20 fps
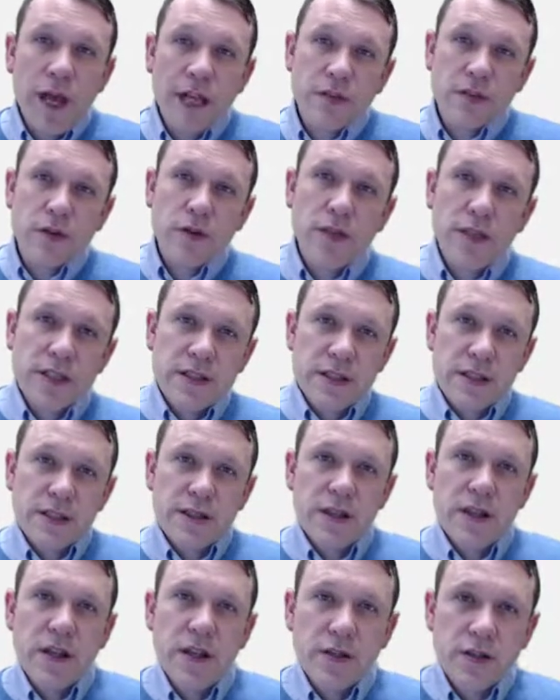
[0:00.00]
All right, so this
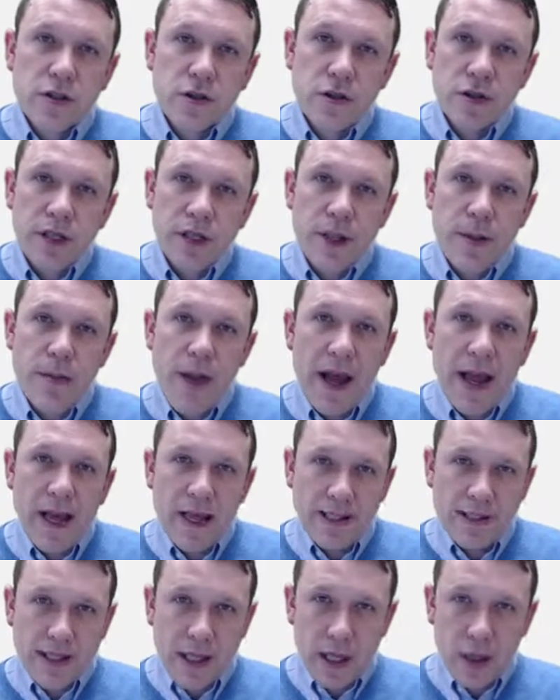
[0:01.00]
is the screen that
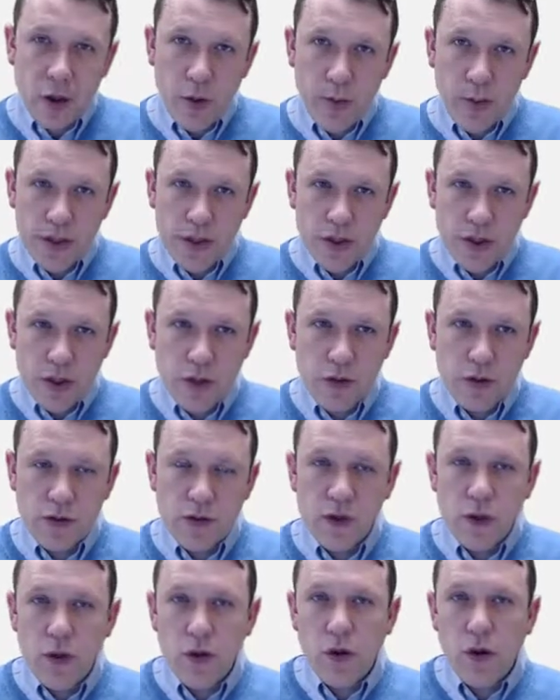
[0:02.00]
my Excel opens
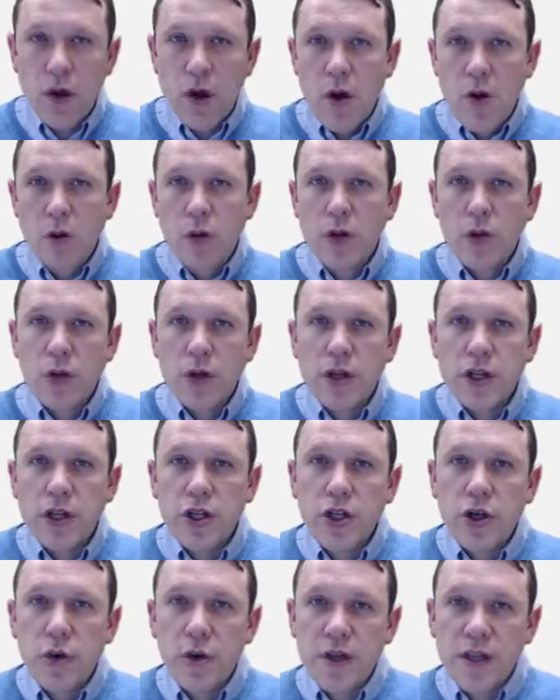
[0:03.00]
to. So what we're
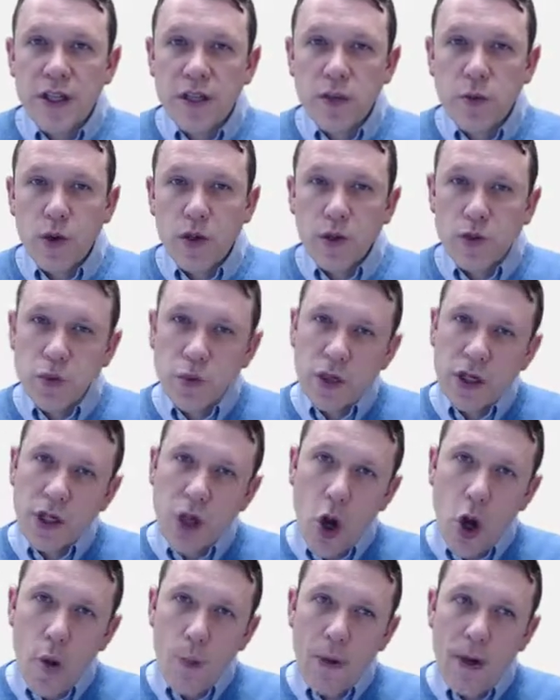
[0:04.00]
going to do with this one is we're
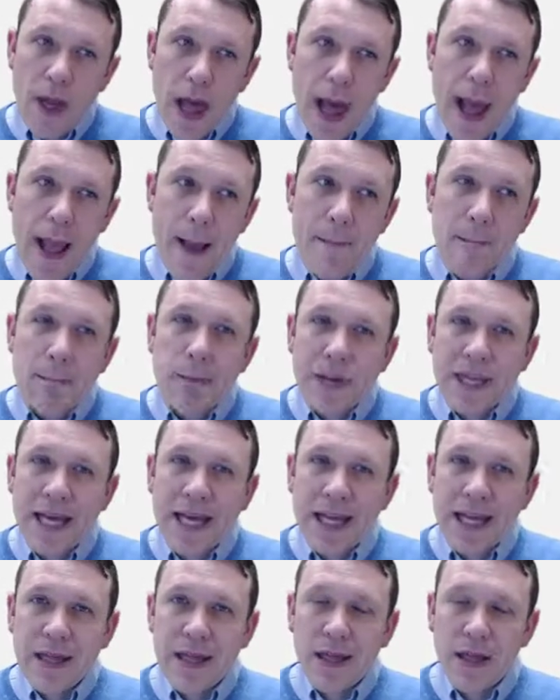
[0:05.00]
going to open a
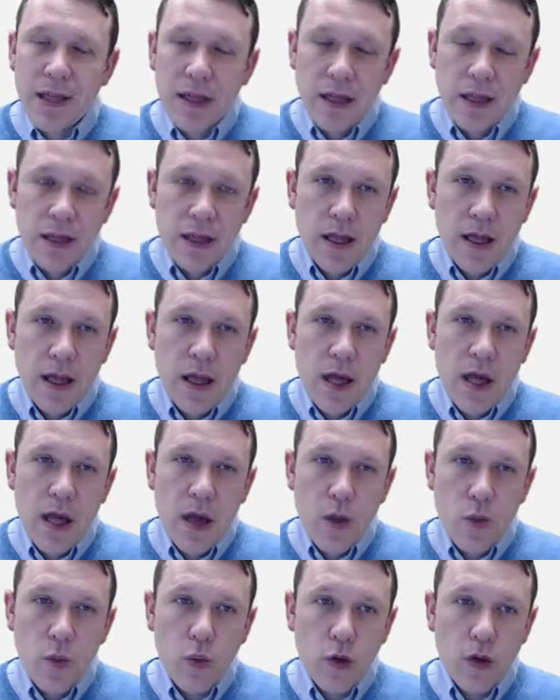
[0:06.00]
blank
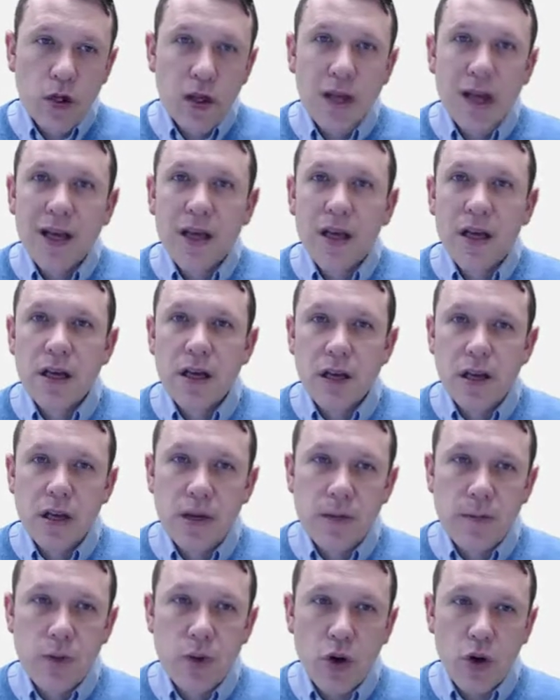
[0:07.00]
uh,
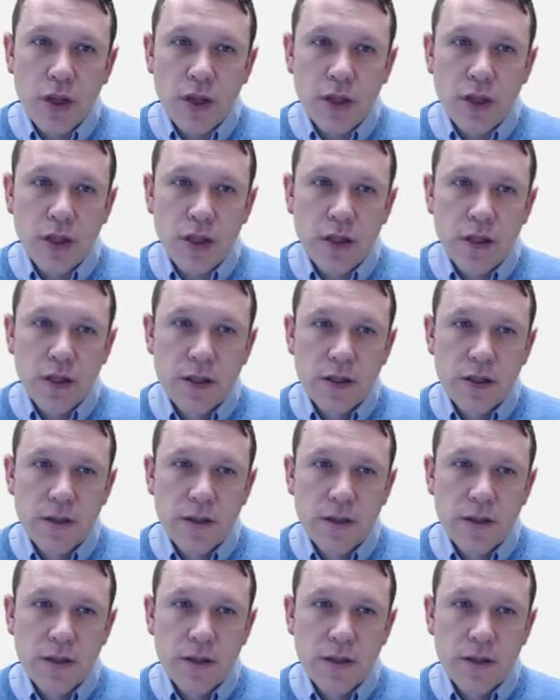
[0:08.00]
workbook.